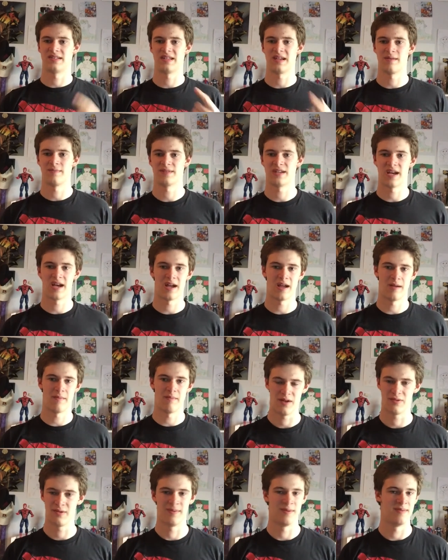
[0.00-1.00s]
same
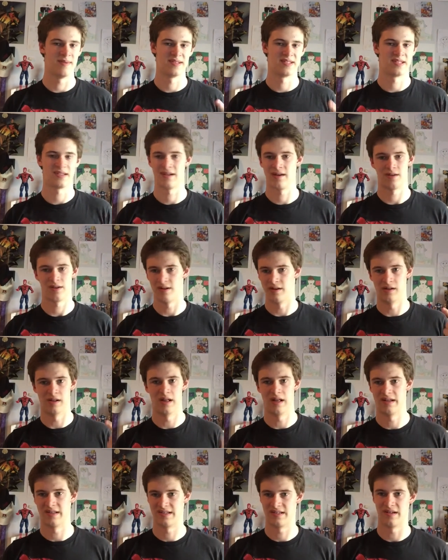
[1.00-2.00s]
time, we'd be missing out on a
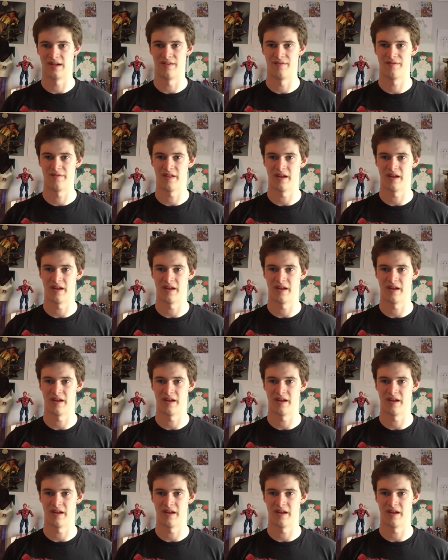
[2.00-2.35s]
lot of stuff,